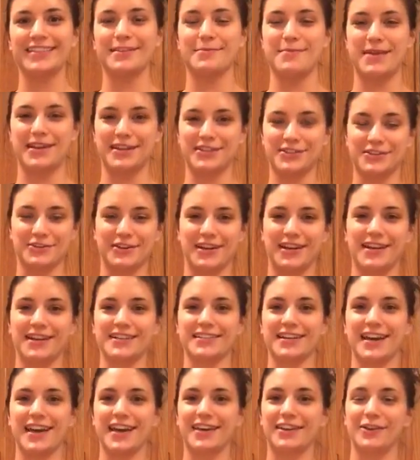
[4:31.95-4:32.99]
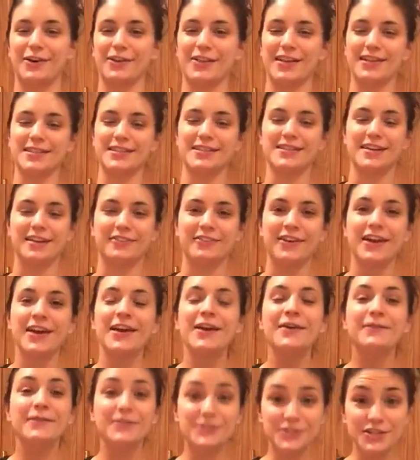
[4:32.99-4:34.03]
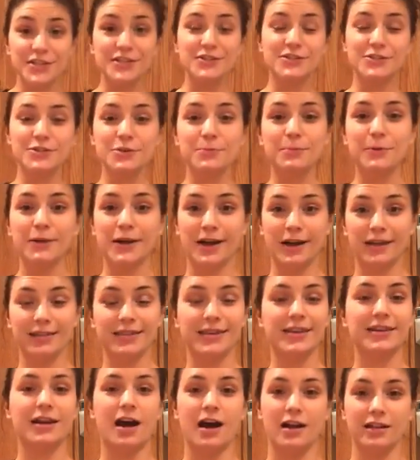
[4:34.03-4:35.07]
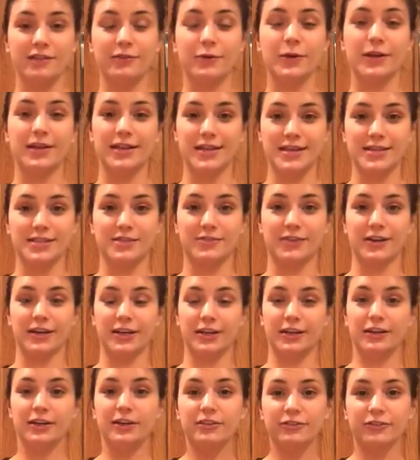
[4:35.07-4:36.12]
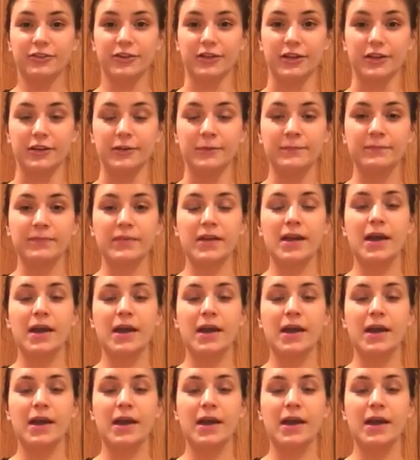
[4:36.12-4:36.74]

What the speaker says: The Mediterranean diet, all that stuff, which is super healthy, and olive oil is very good for you.